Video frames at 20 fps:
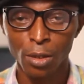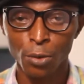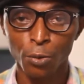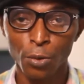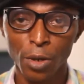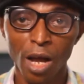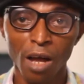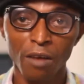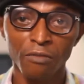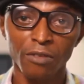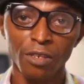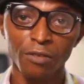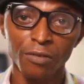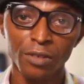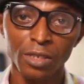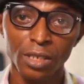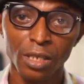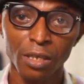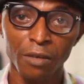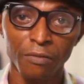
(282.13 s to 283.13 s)
We have the
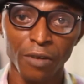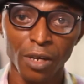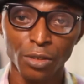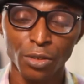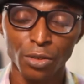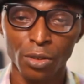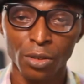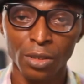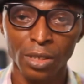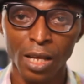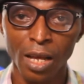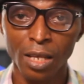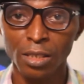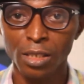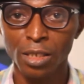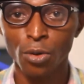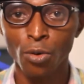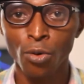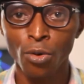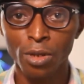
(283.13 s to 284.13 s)
retail version and
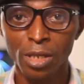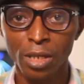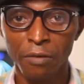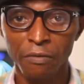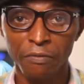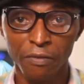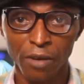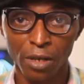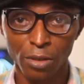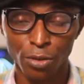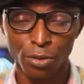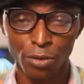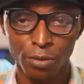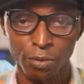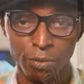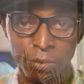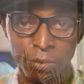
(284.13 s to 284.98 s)
the OEM version.